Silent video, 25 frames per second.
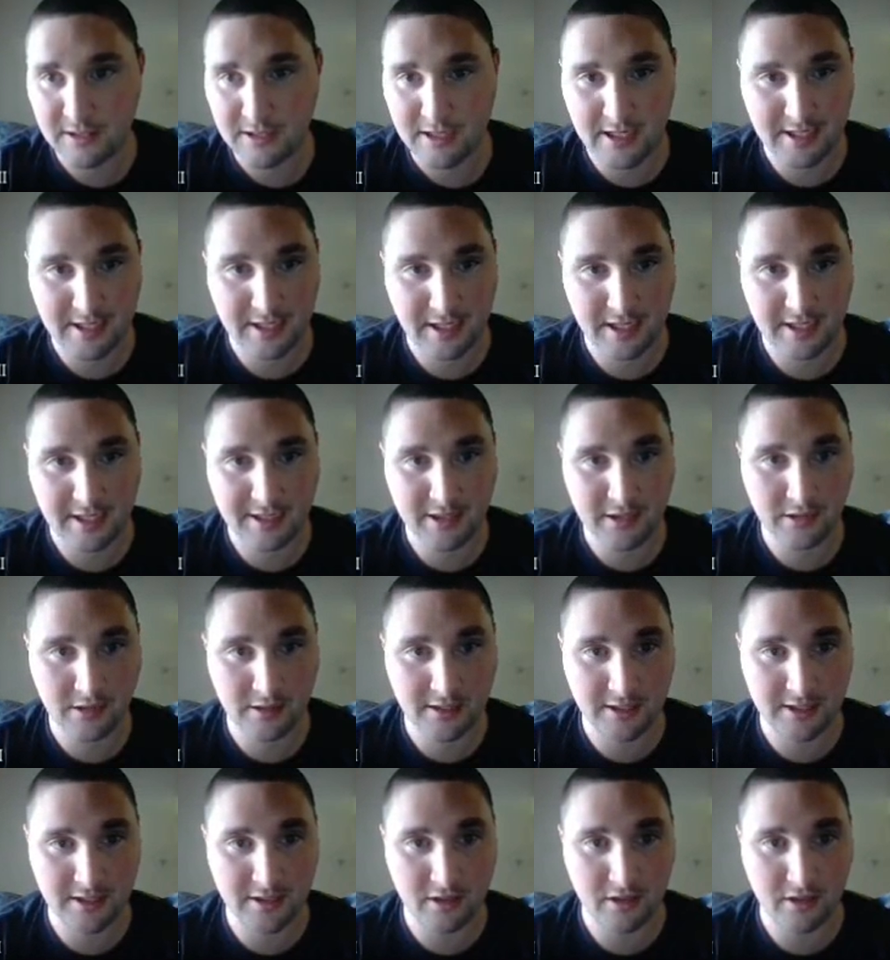and I
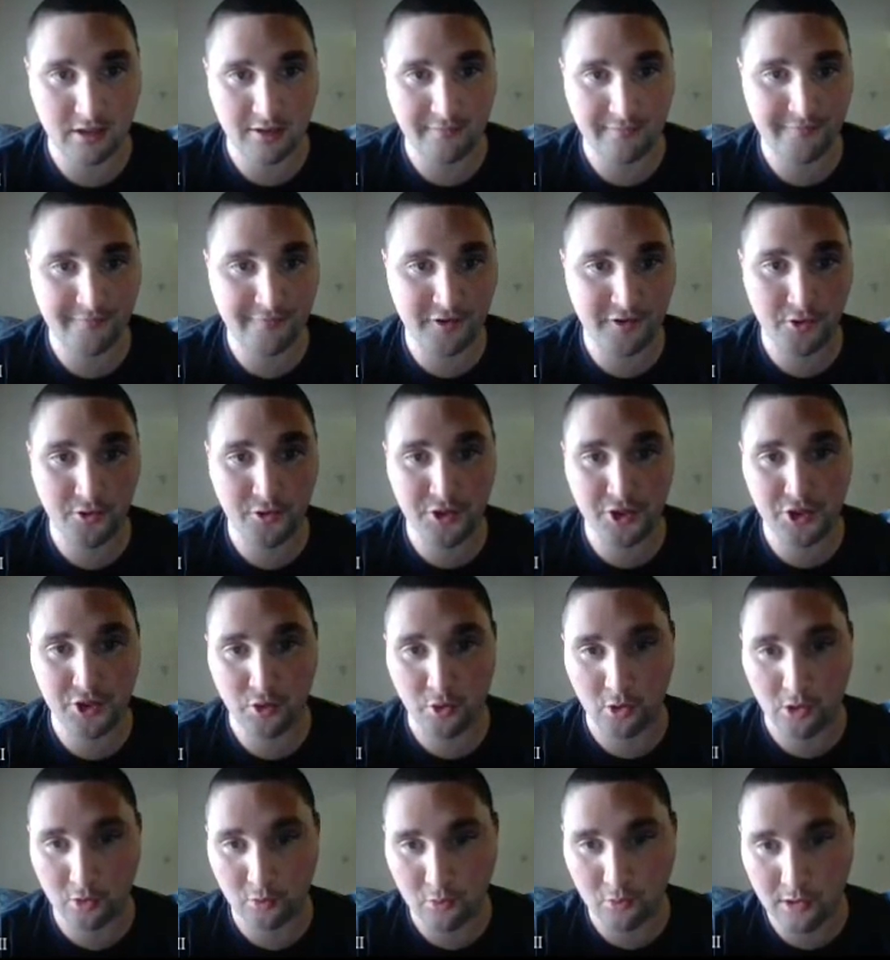click on view
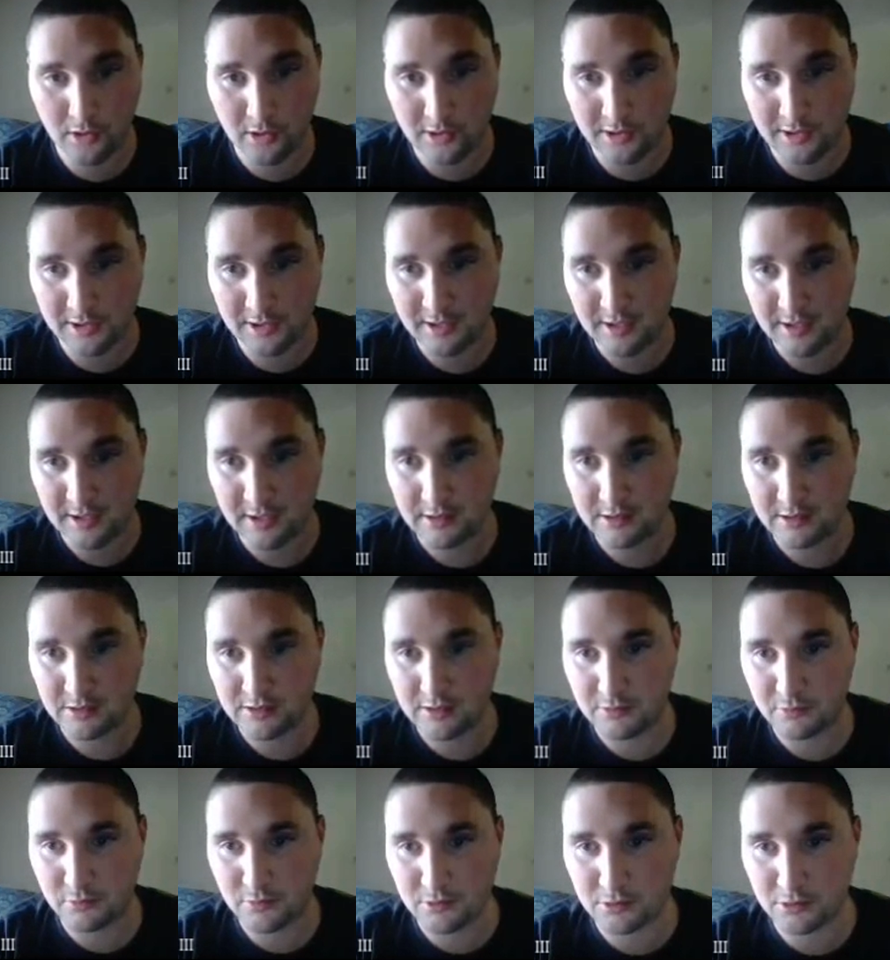your work,
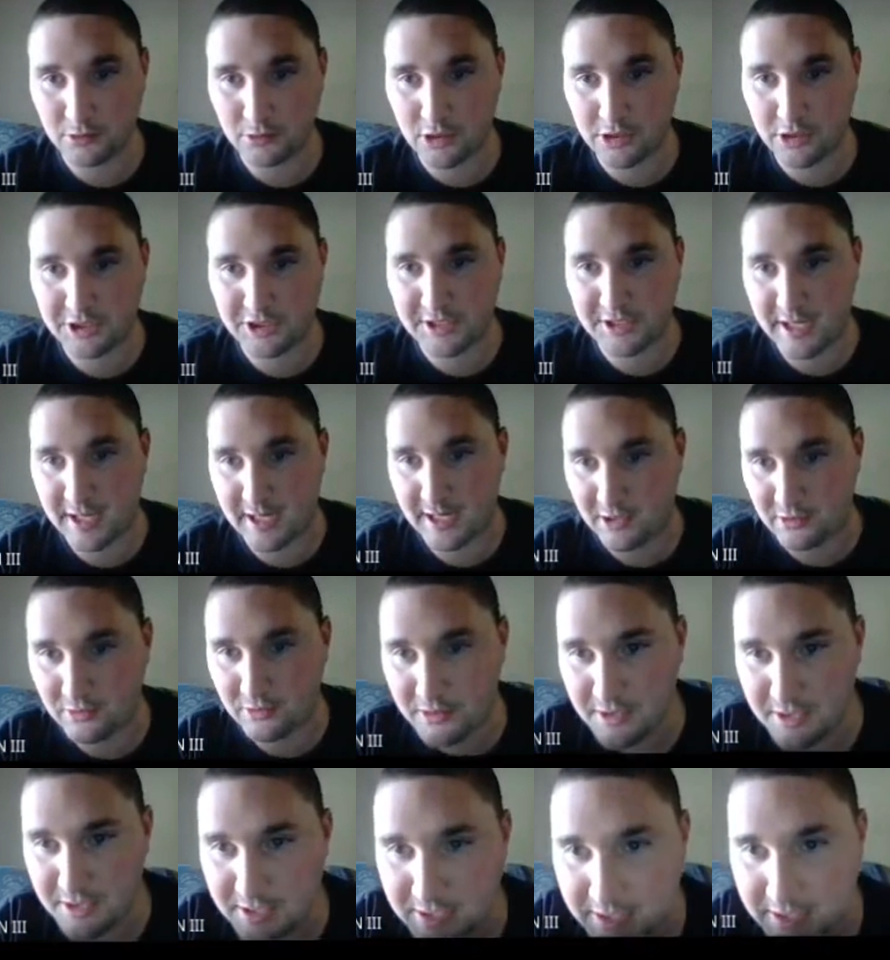well, look now,
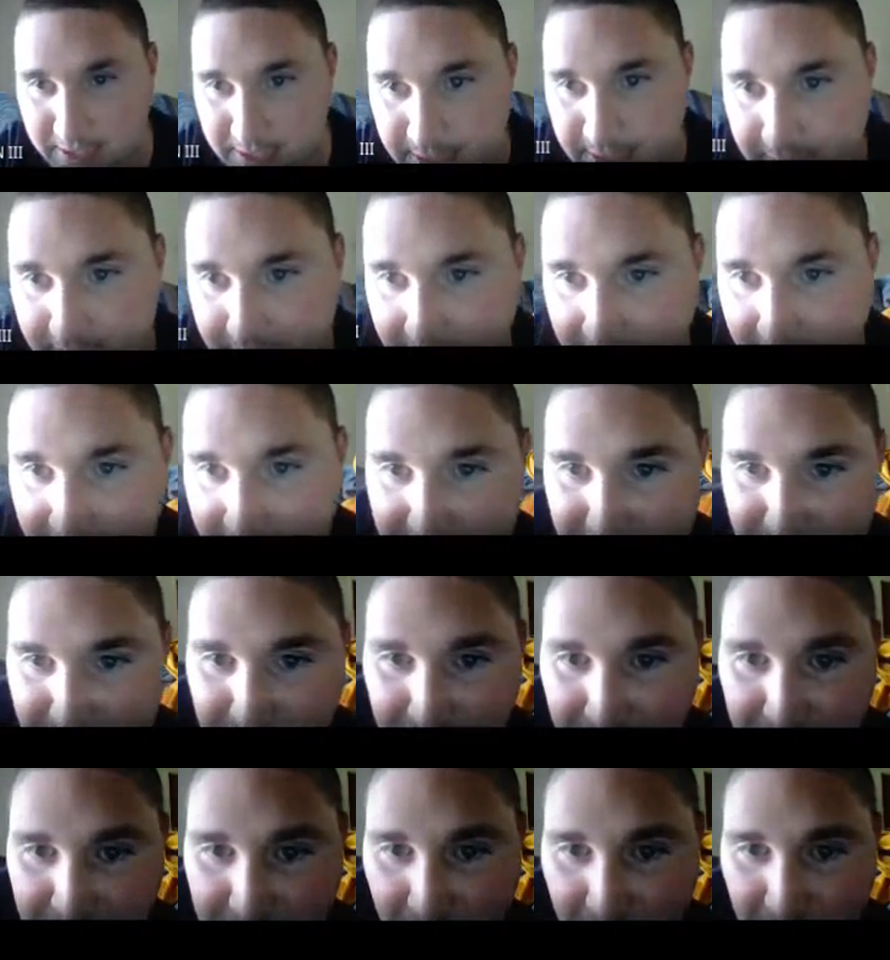he has
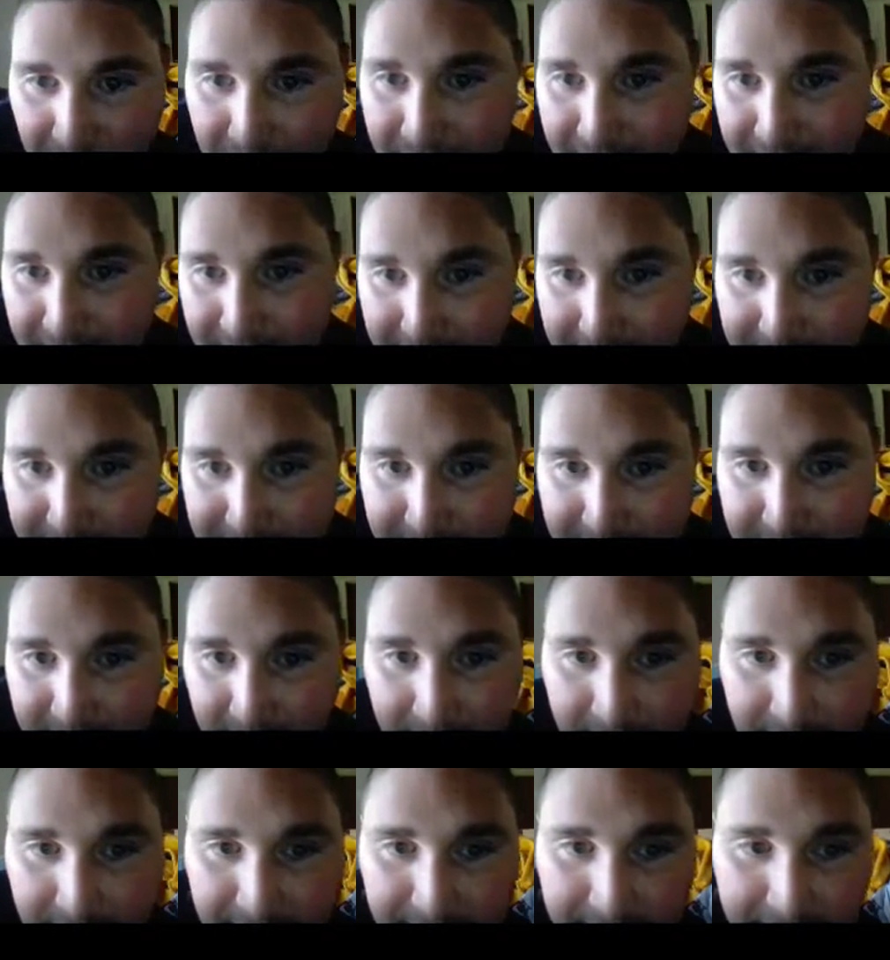the turned in
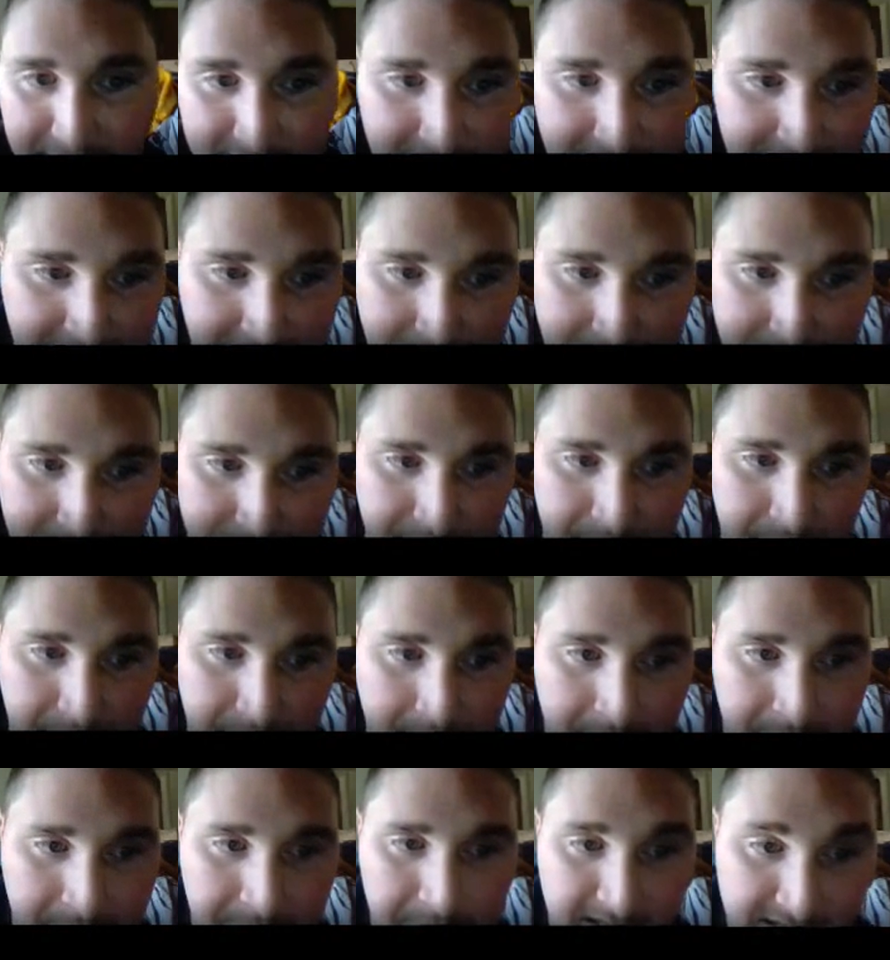sign.
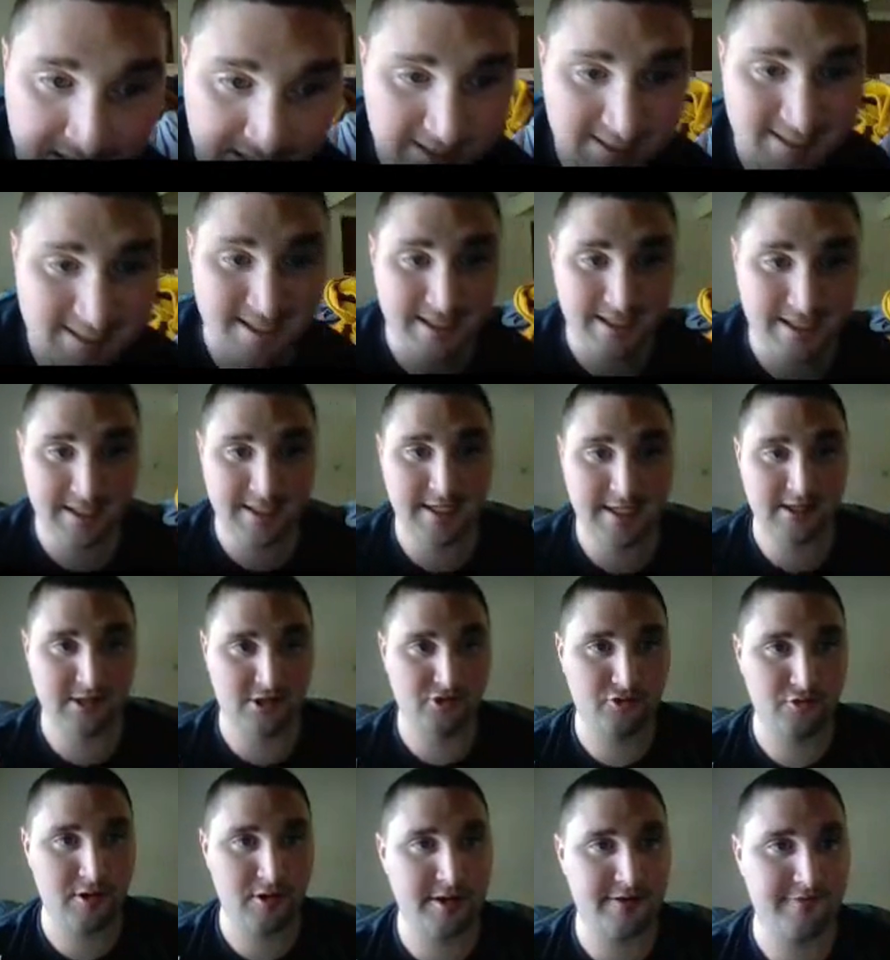He's going to get
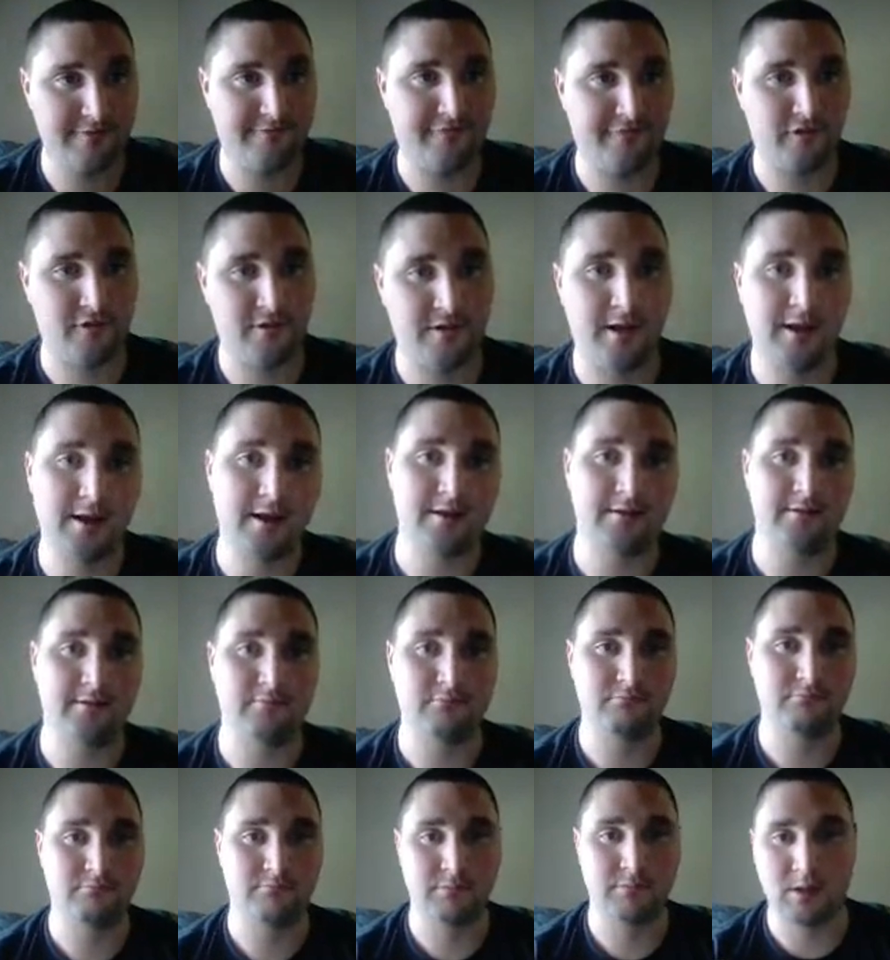credit for that,
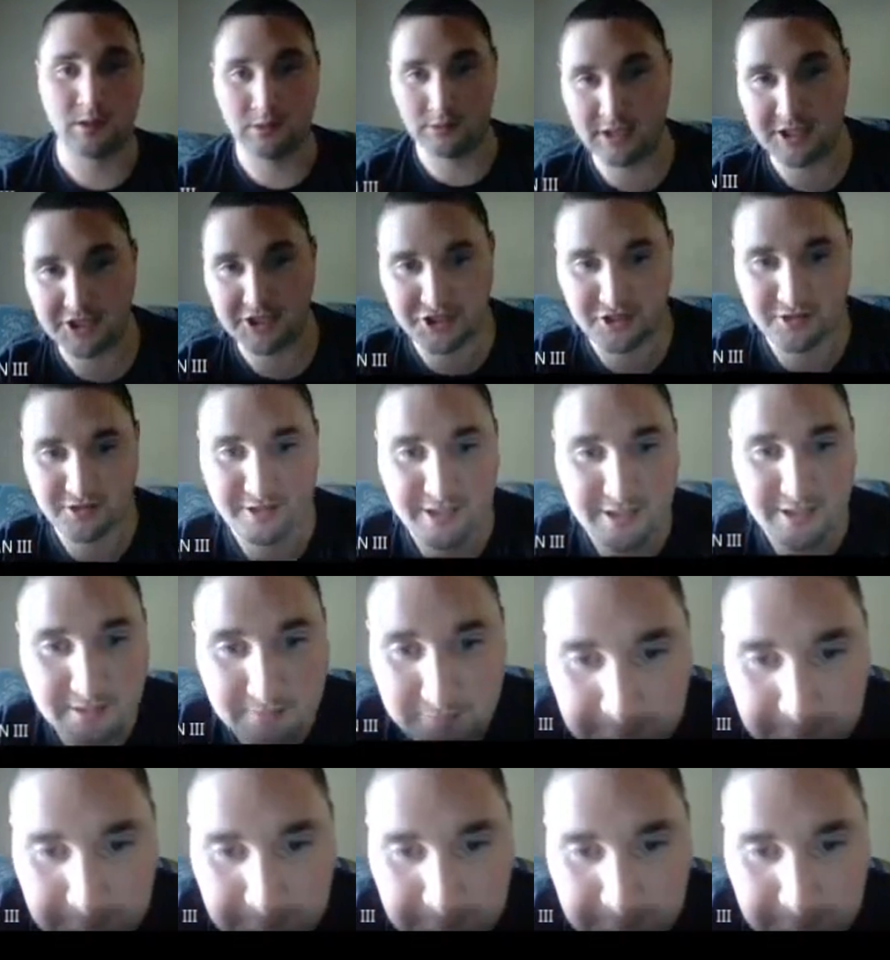allegedly.